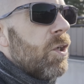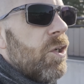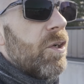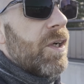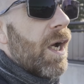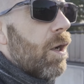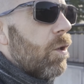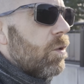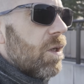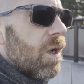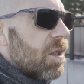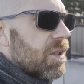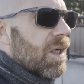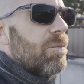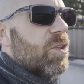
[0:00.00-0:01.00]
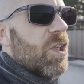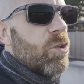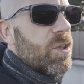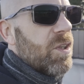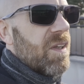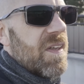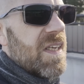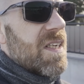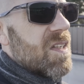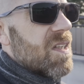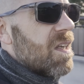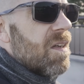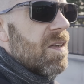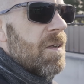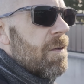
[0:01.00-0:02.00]
you go, God, I'm so good at
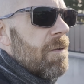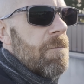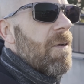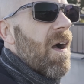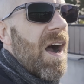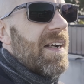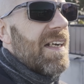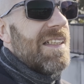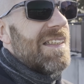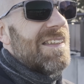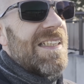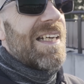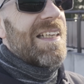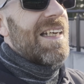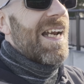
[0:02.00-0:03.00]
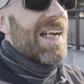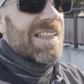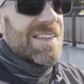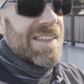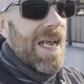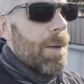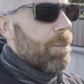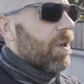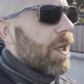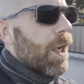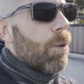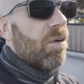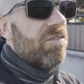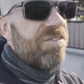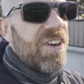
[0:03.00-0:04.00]
this. I need to take the next step and
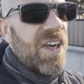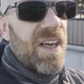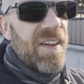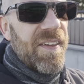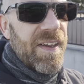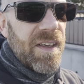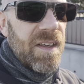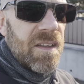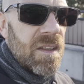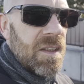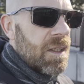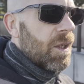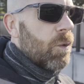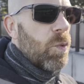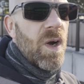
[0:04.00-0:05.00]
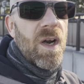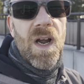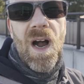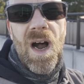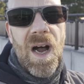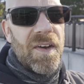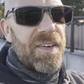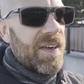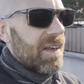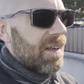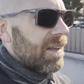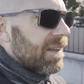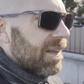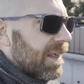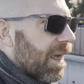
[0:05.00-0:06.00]
go on further, work harder,
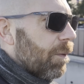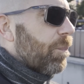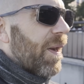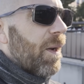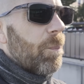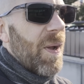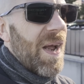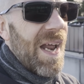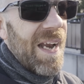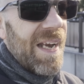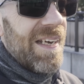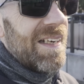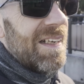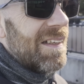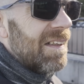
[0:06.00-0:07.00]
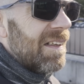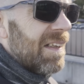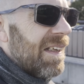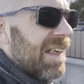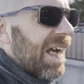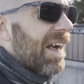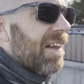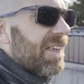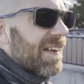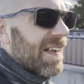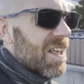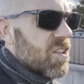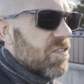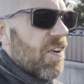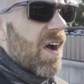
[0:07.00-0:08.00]
get better pay. And I think
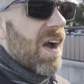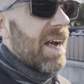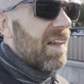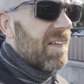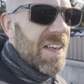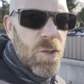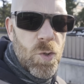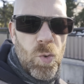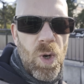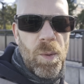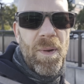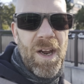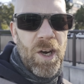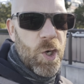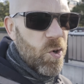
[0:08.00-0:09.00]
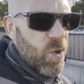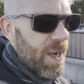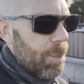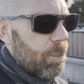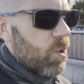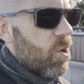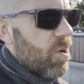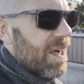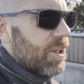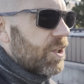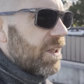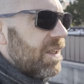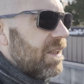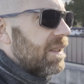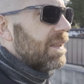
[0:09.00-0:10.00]
that's fine, and that's all about career
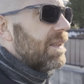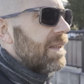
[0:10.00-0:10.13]
progression.